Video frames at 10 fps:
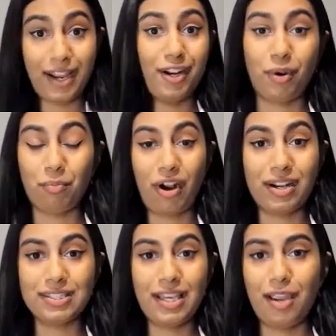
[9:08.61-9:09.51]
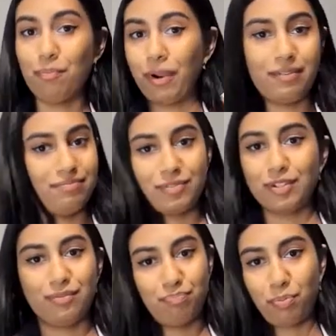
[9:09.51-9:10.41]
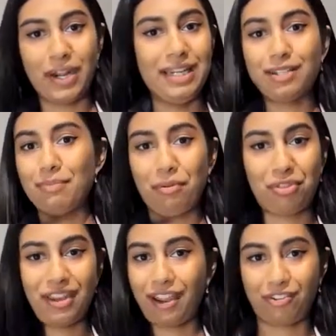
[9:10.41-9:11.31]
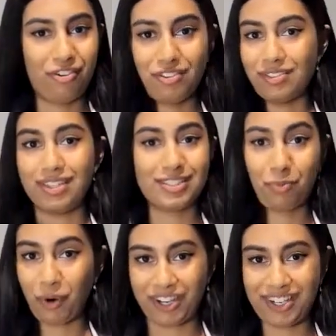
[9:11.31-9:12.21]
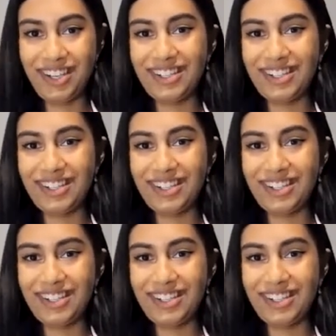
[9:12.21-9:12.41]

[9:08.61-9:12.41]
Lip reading: I know what I'm trying to say, but the brain to mouth connection just doesn't work.